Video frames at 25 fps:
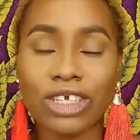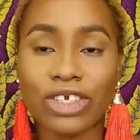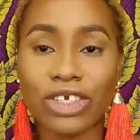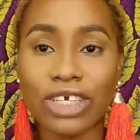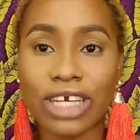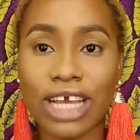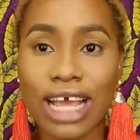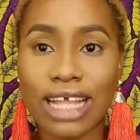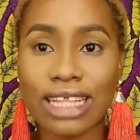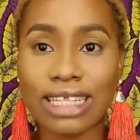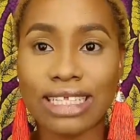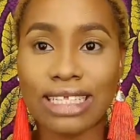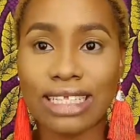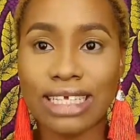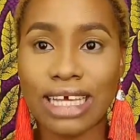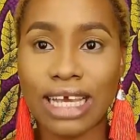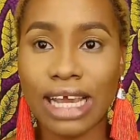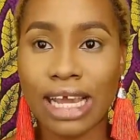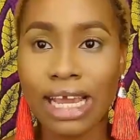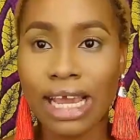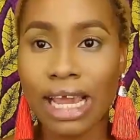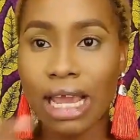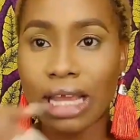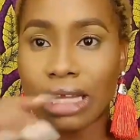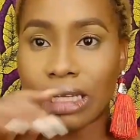As you can
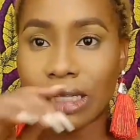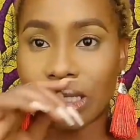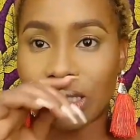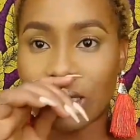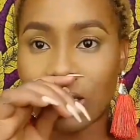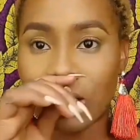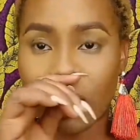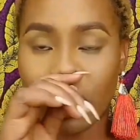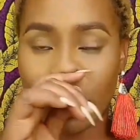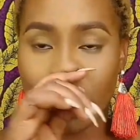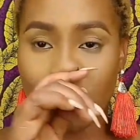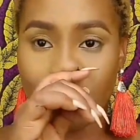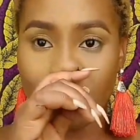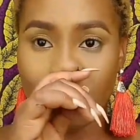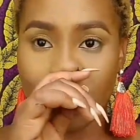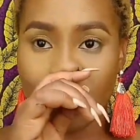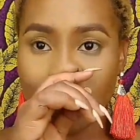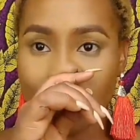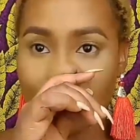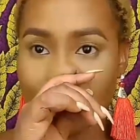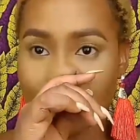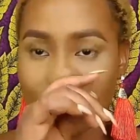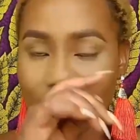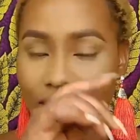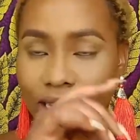see, it is looking
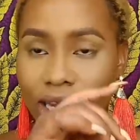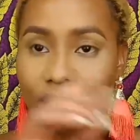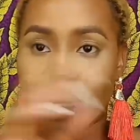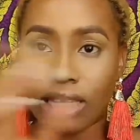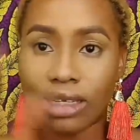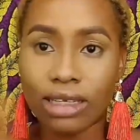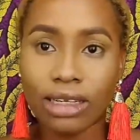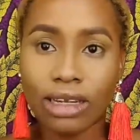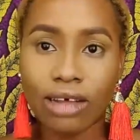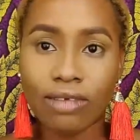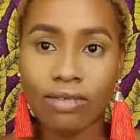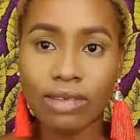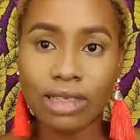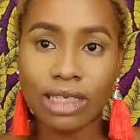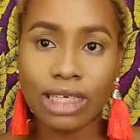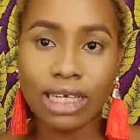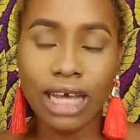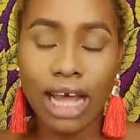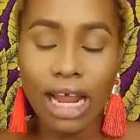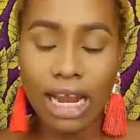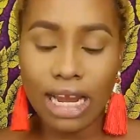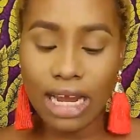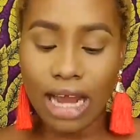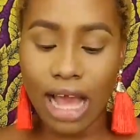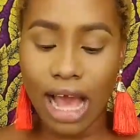really good and
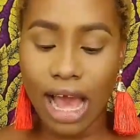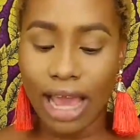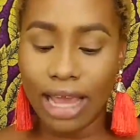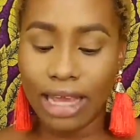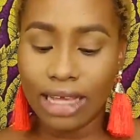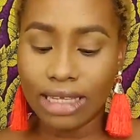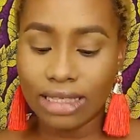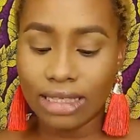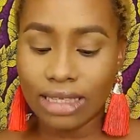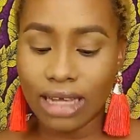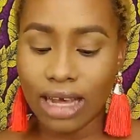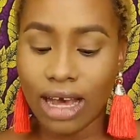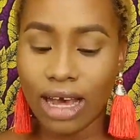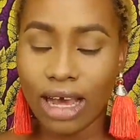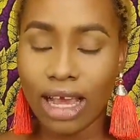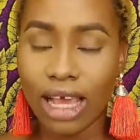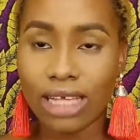lovely and nice.